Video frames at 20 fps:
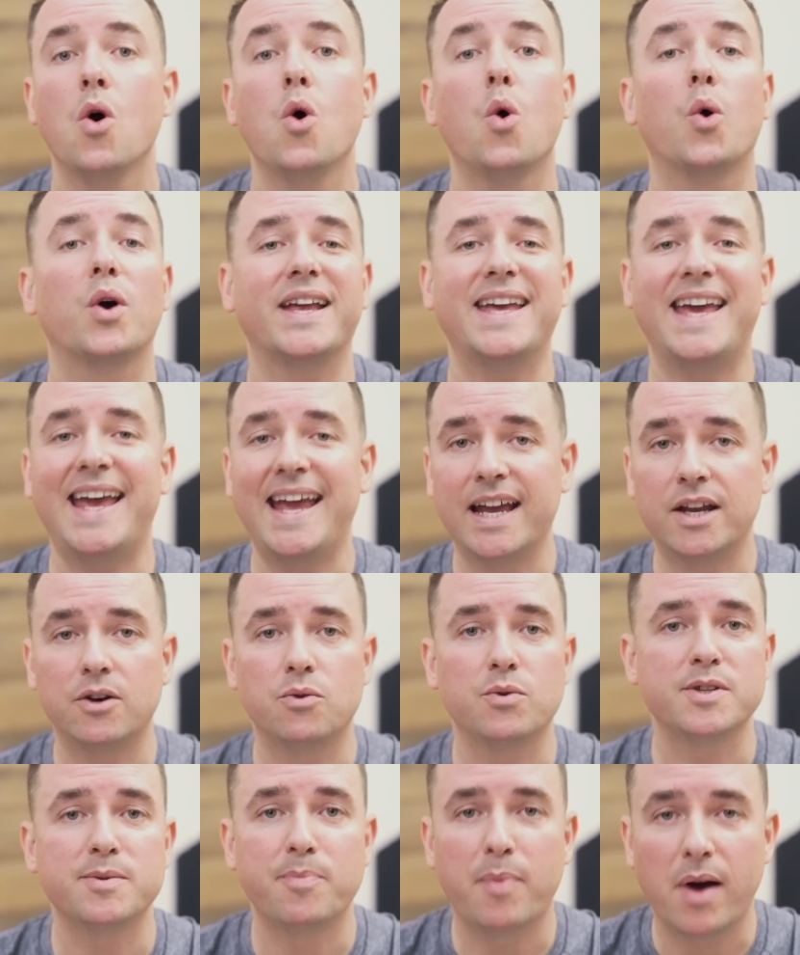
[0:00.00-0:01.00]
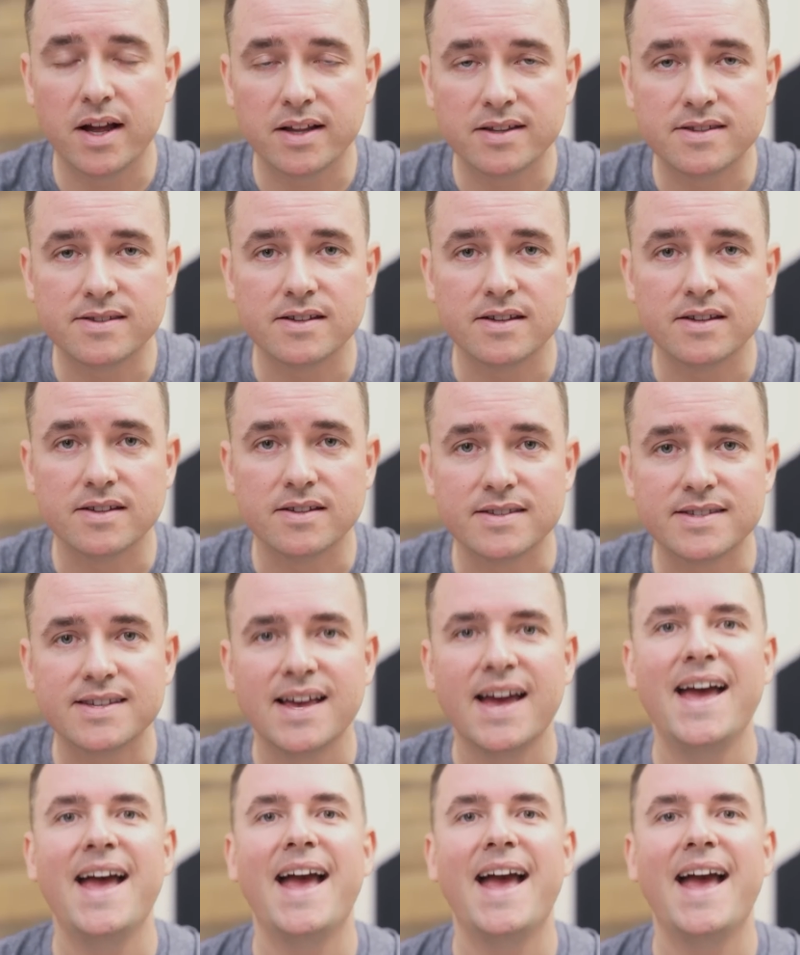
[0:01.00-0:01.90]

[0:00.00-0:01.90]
or canned responses,